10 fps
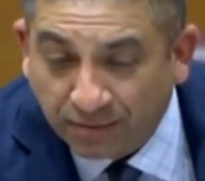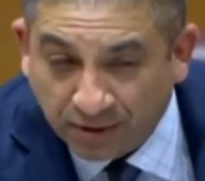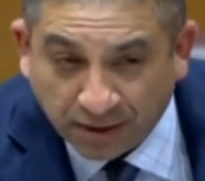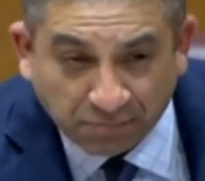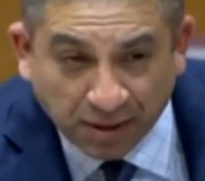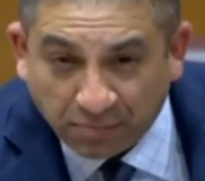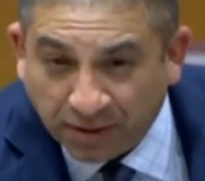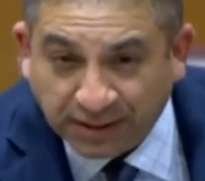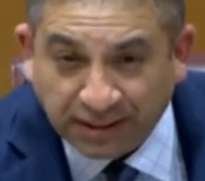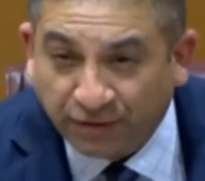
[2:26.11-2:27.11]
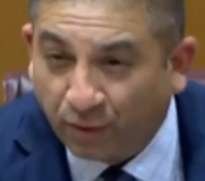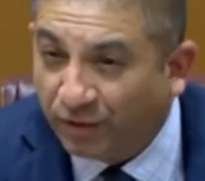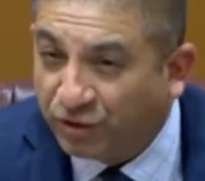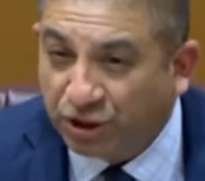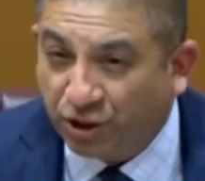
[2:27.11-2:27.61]
the stuff that
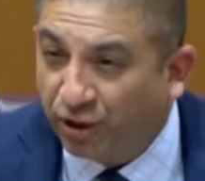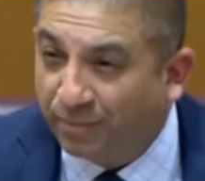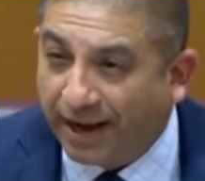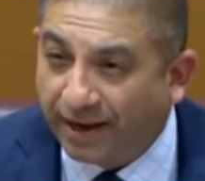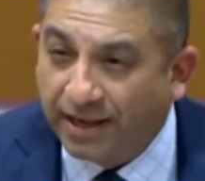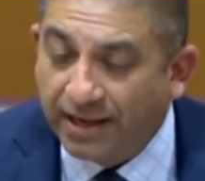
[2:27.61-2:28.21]
we've just heard about